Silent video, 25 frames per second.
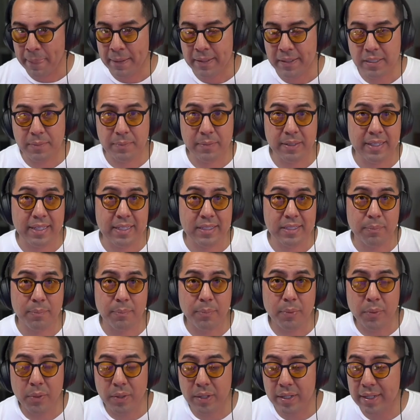something that's
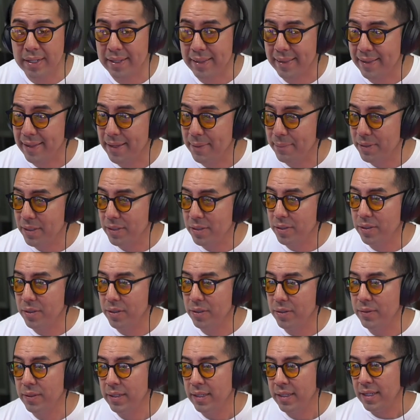important, let me
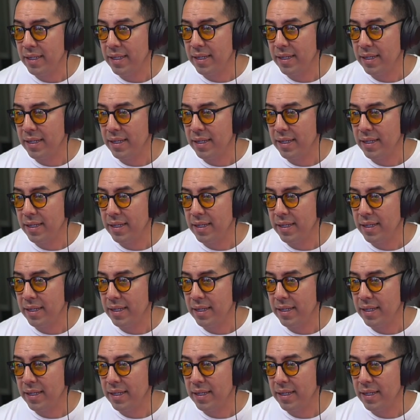know,